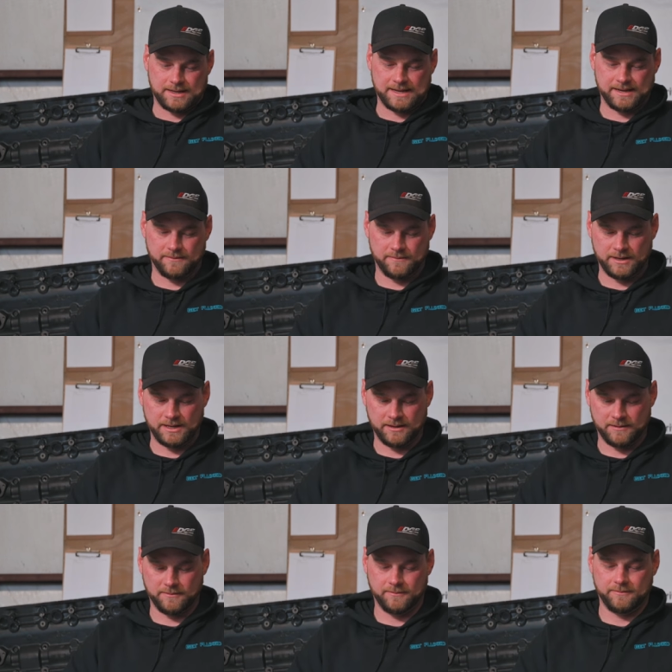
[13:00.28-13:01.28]
I don't
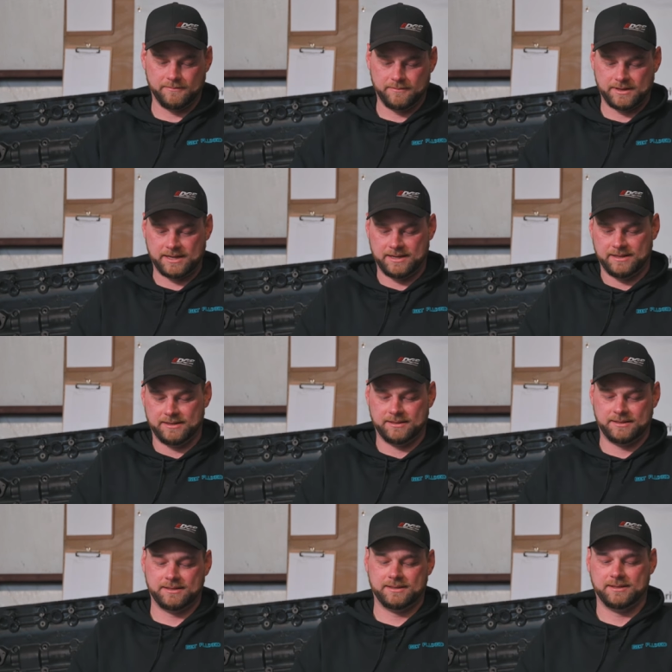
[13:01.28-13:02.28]
know
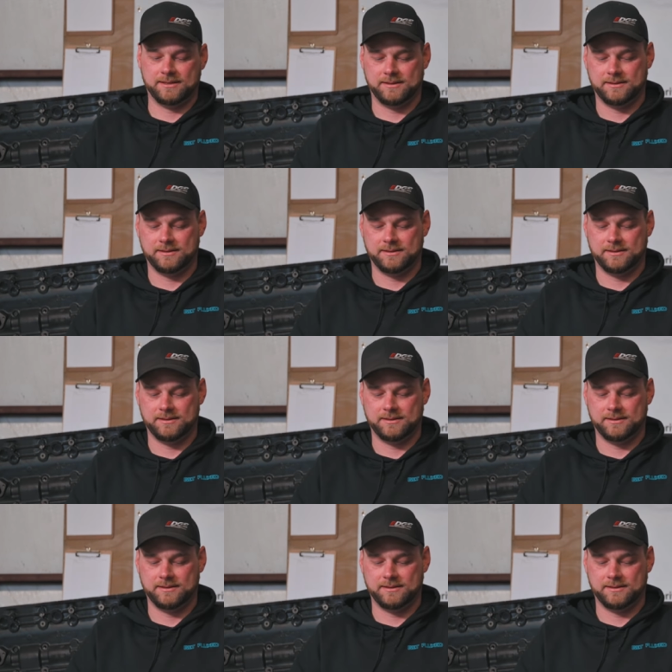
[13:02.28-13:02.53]
because